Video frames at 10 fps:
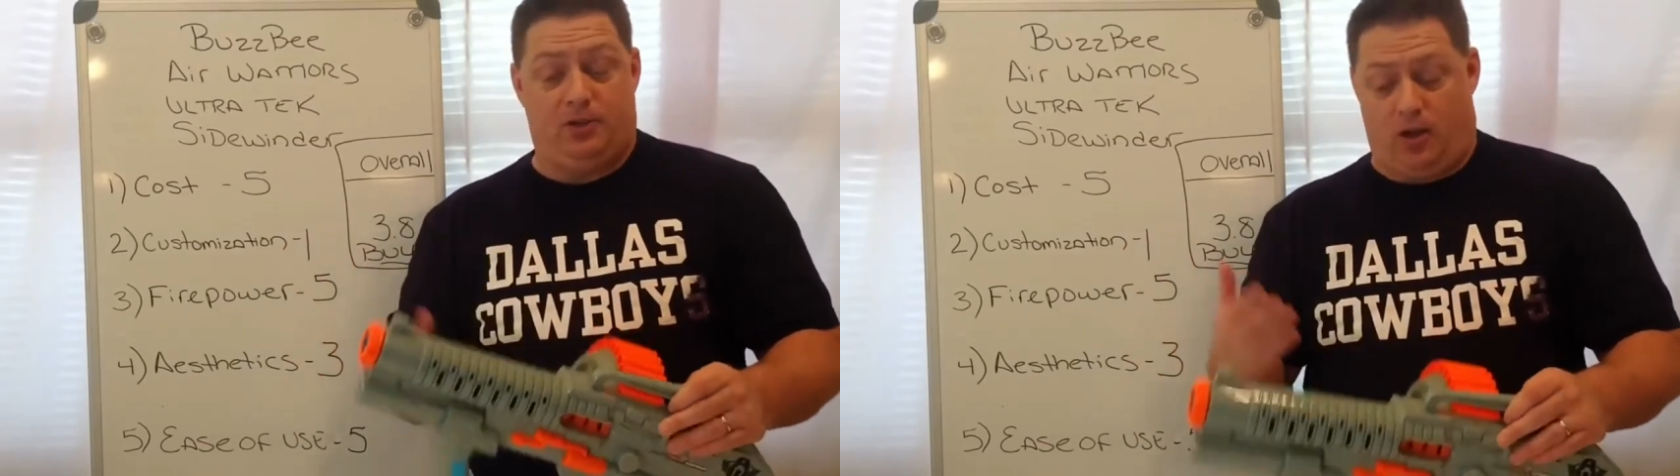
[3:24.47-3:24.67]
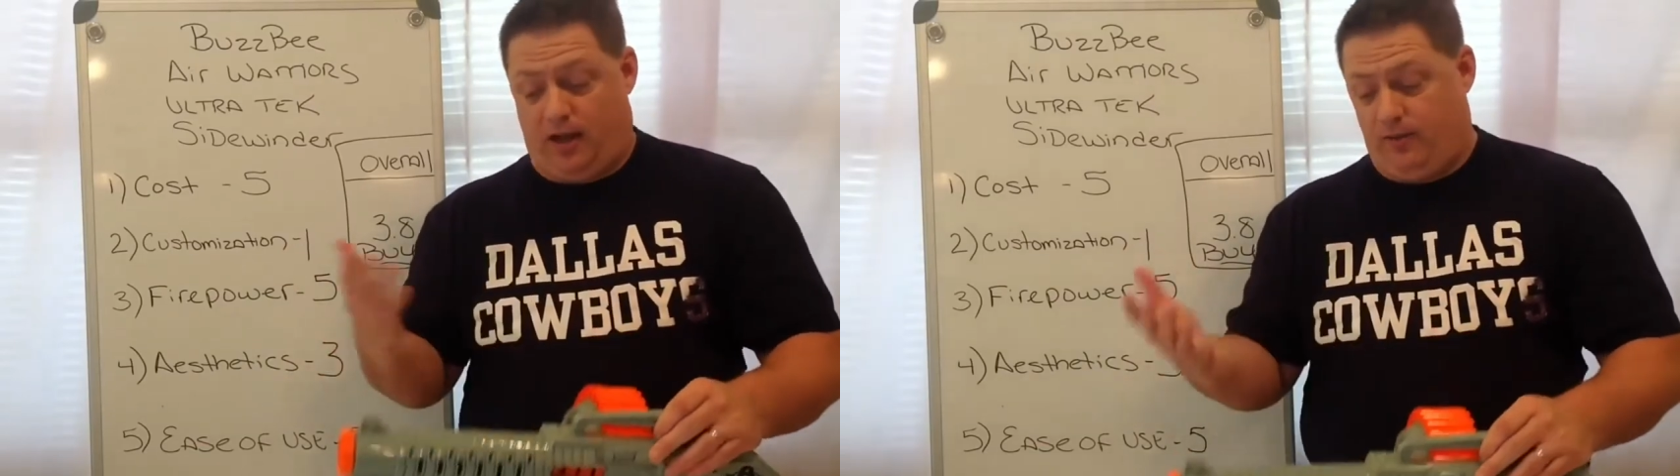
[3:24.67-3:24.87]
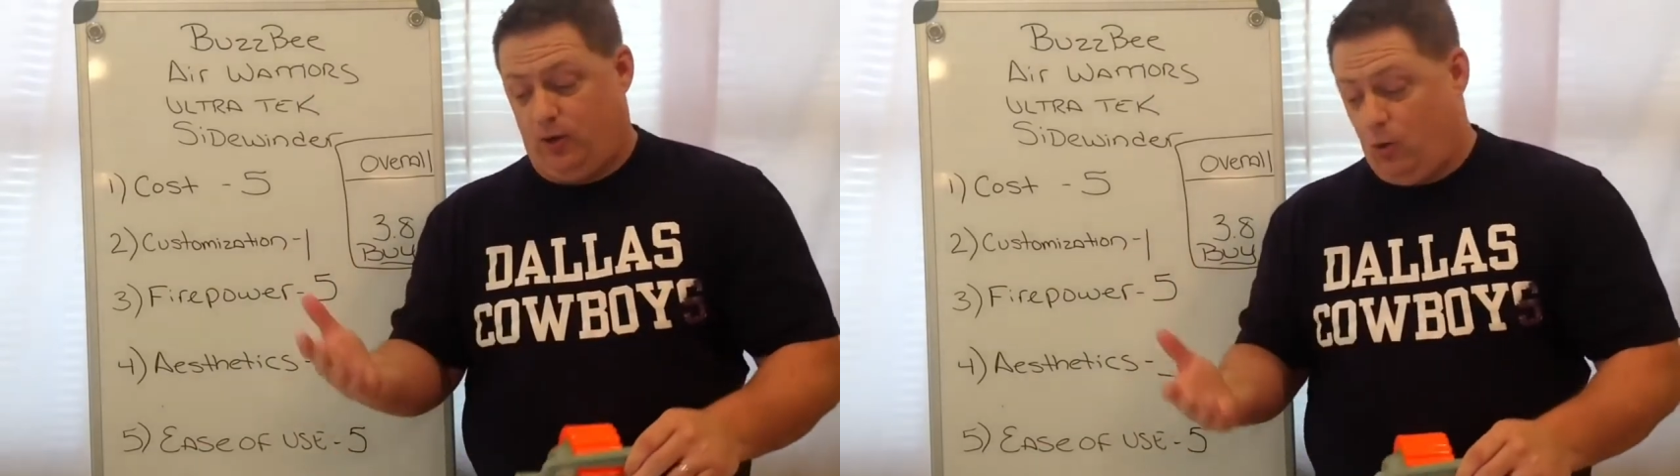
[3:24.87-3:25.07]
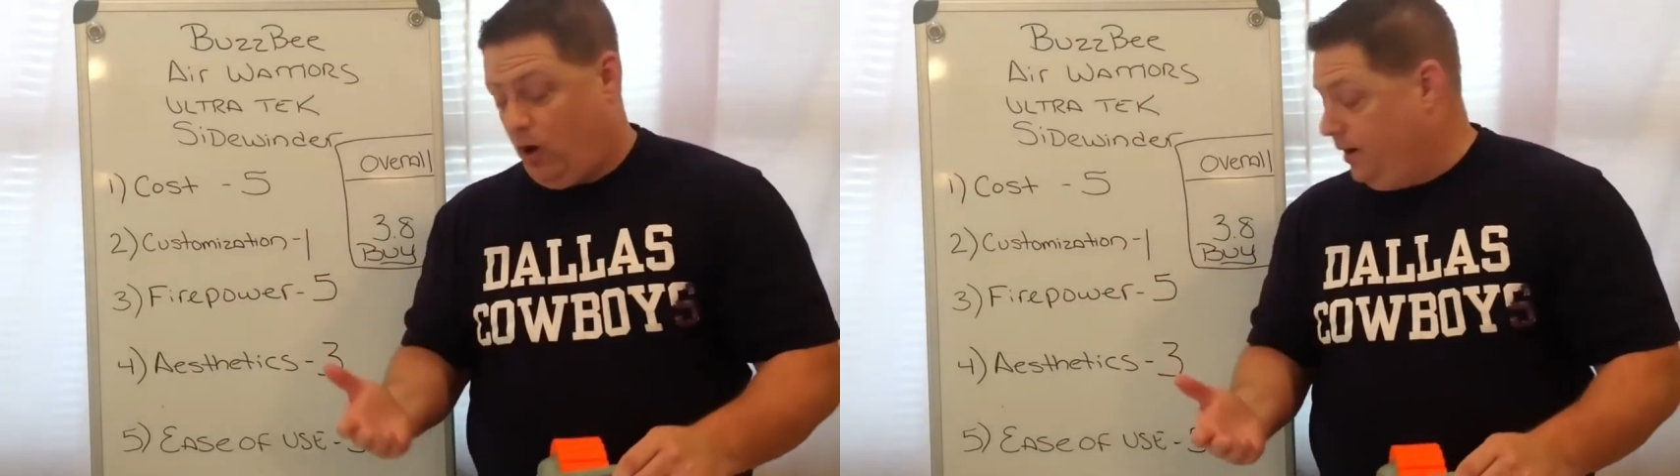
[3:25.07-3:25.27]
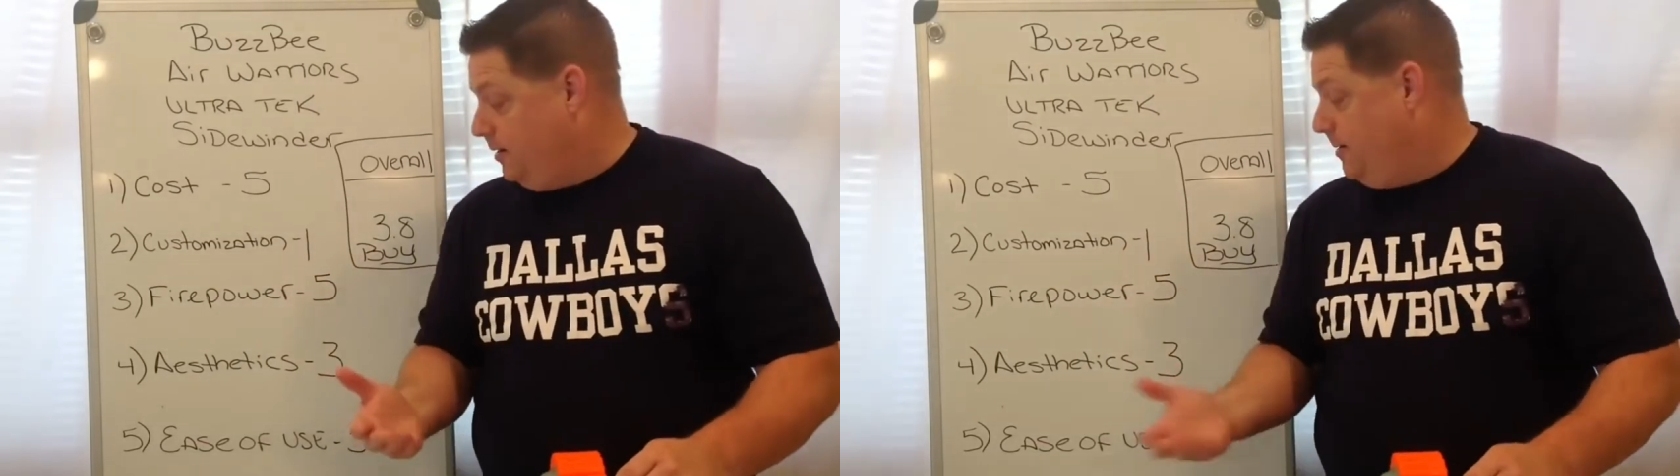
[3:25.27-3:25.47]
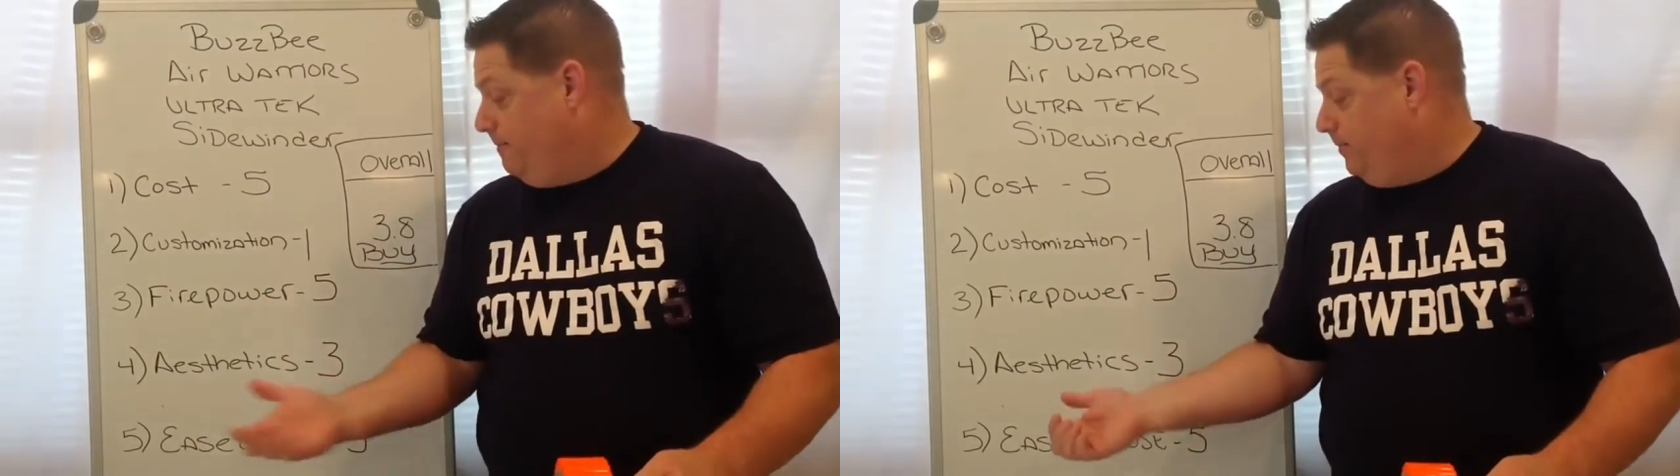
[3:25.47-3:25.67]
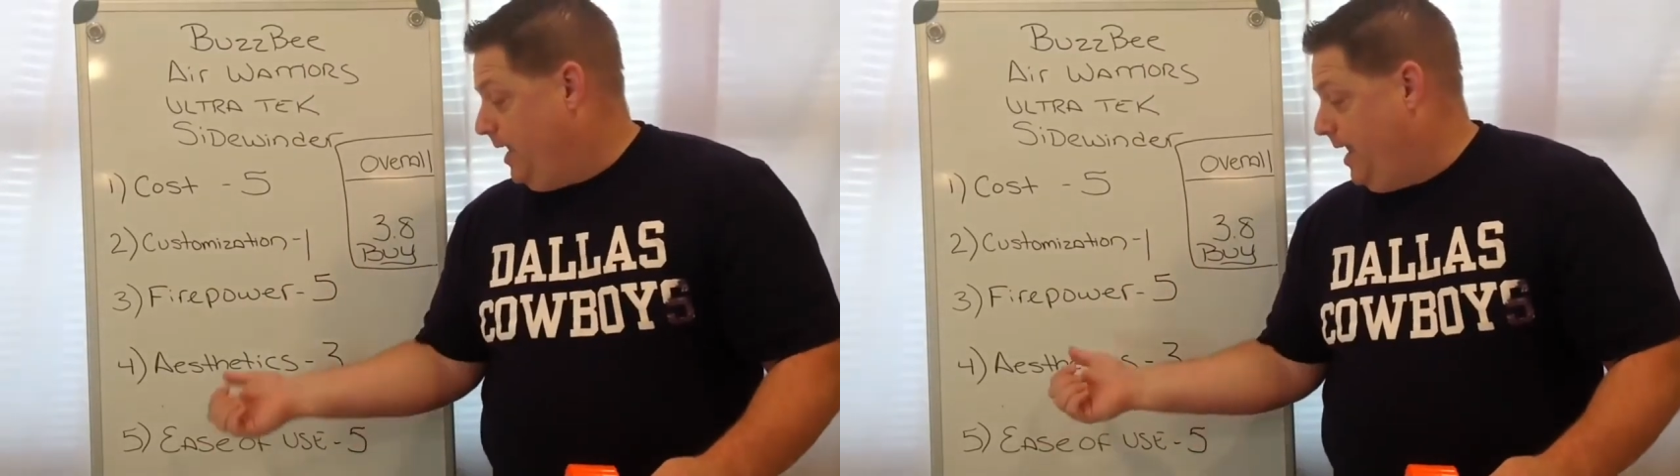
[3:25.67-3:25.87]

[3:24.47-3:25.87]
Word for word: so I'll give it a one.